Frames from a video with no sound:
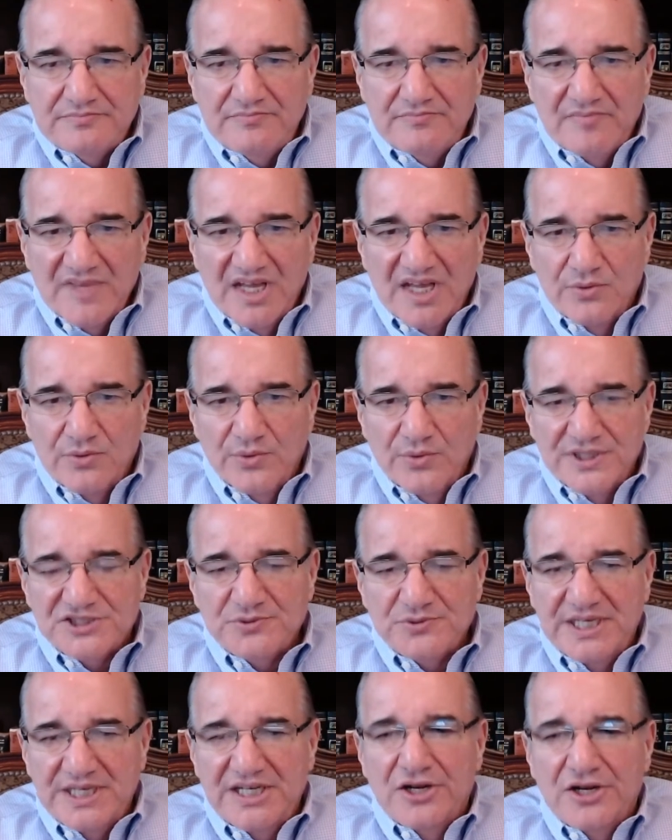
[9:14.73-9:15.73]
which
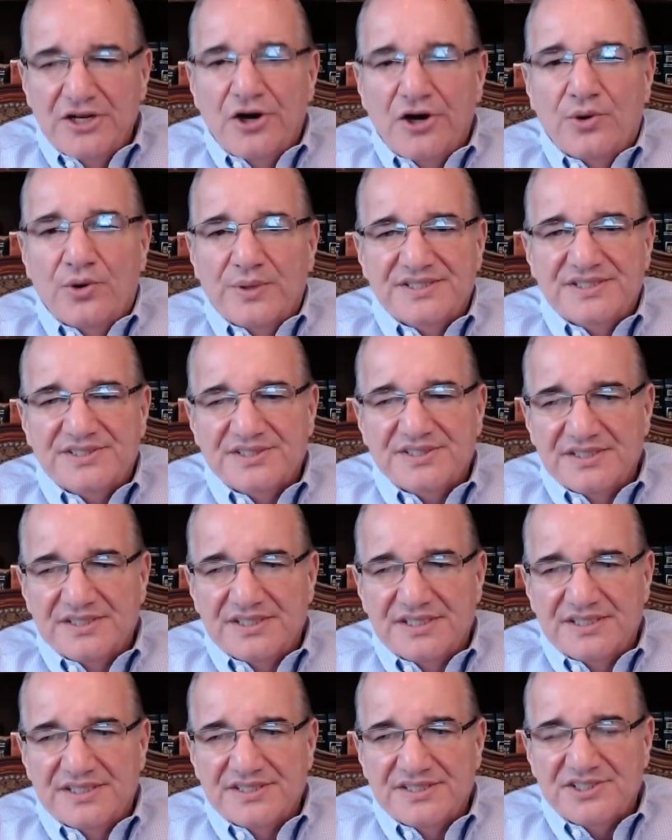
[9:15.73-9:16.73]
we know is
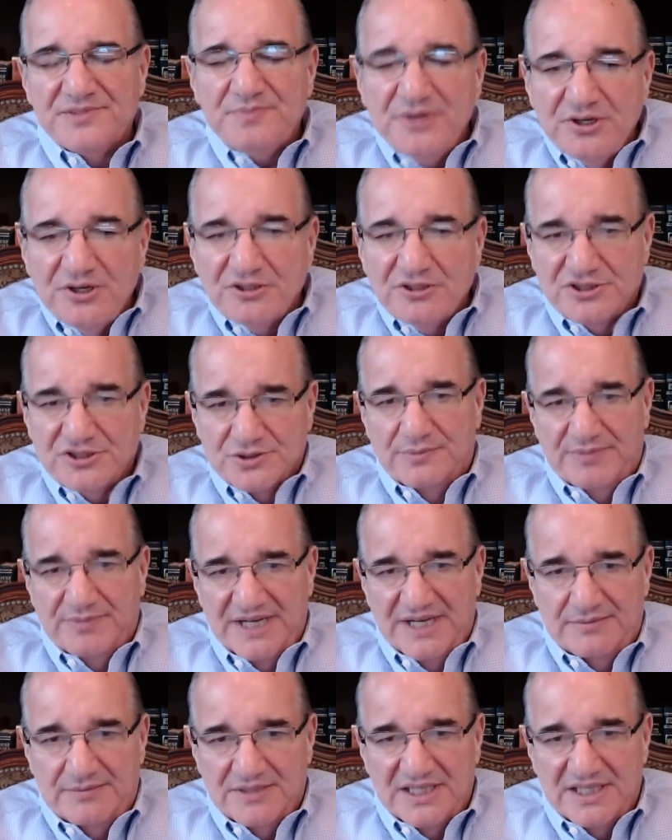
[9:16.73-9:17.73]
spiritual
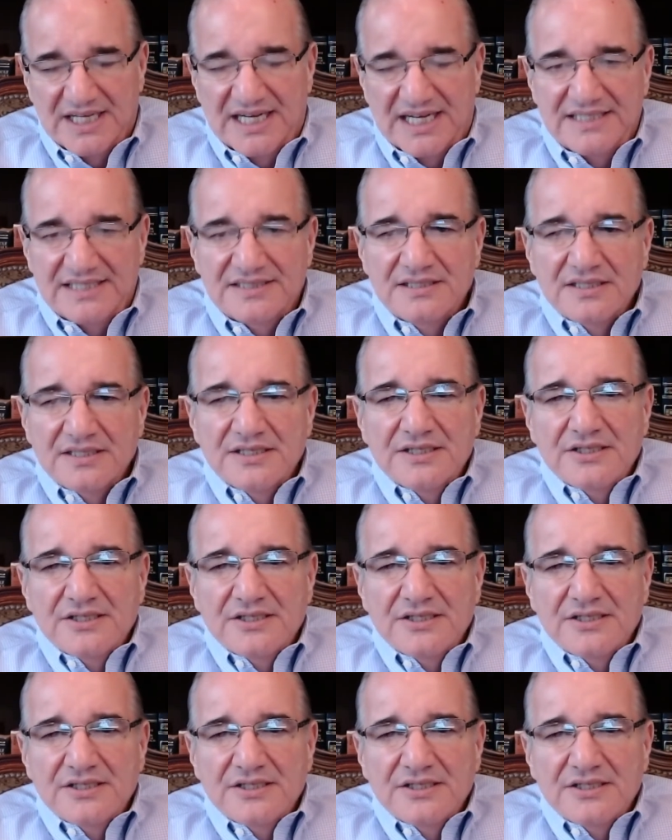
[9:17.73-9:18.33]
Babylon,